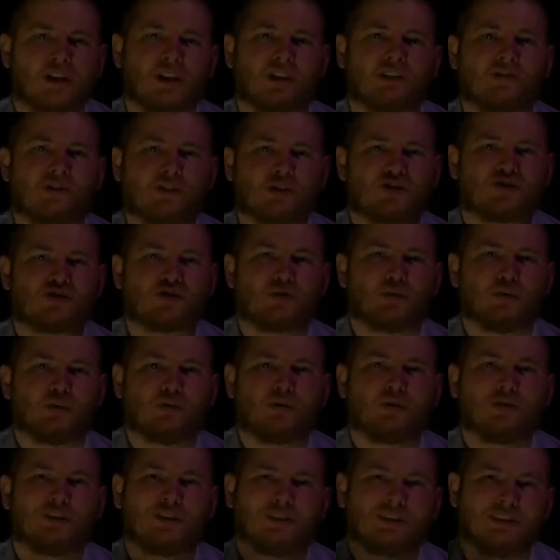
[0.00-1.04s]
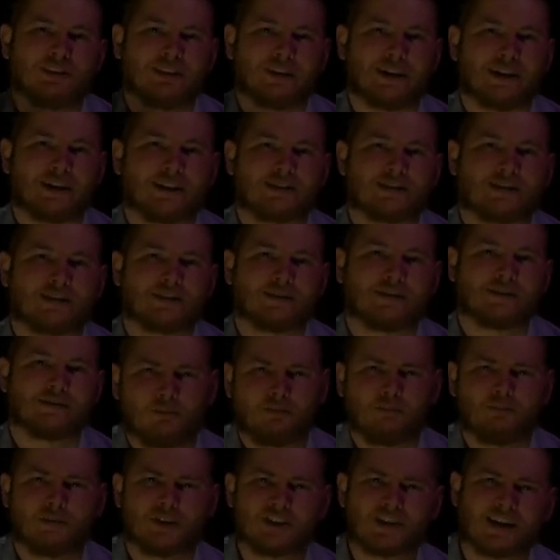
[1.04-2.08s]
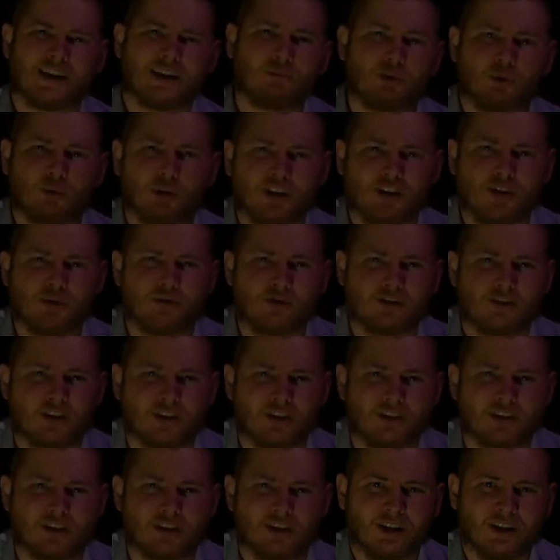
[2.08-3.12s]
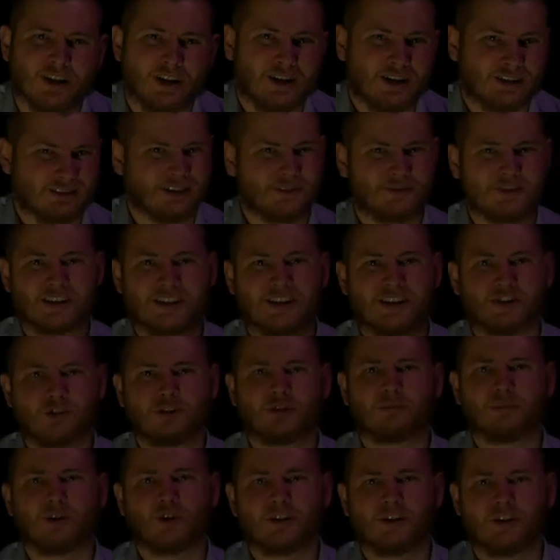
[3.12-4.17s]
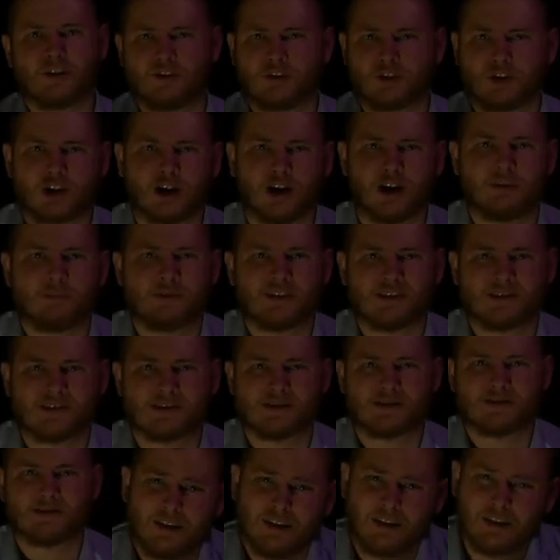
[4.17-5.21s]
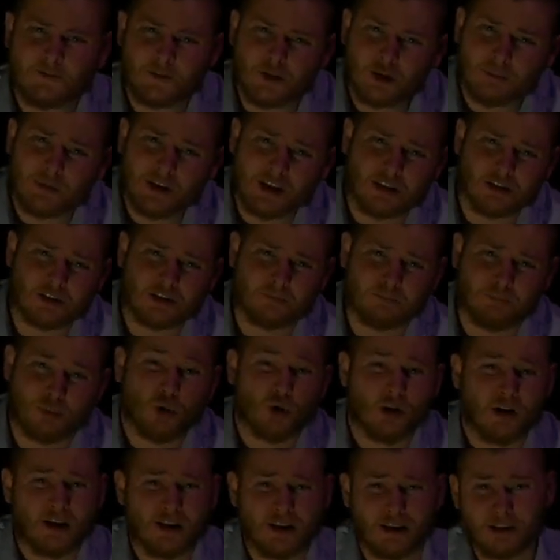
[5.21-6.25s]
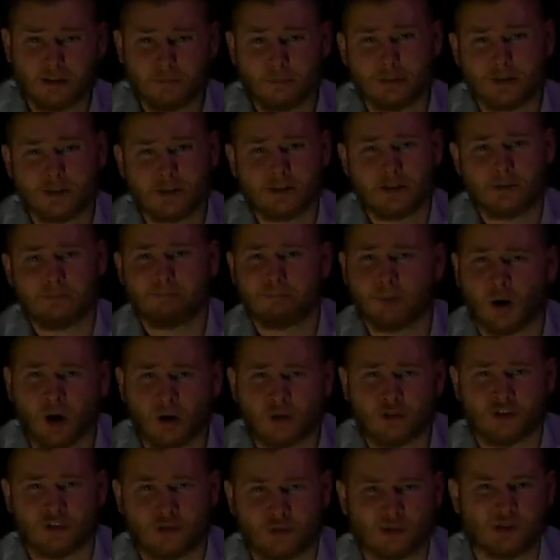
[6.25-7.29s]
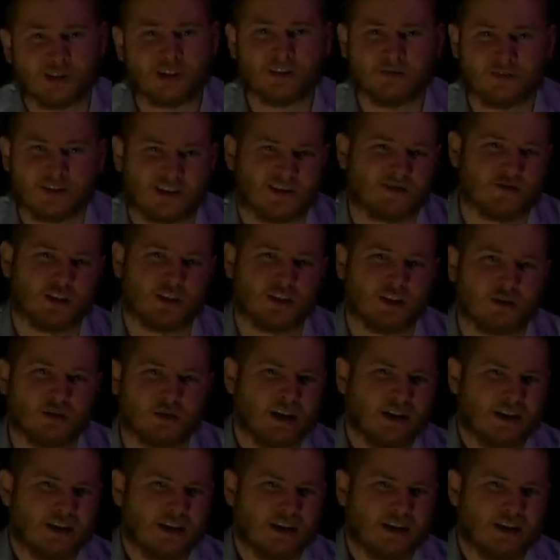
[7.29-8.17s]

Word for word: of the true light. But tell me what you think. I'd love to hear about it in the comments. And if you make a good point, I'm gonna put it in part three of this video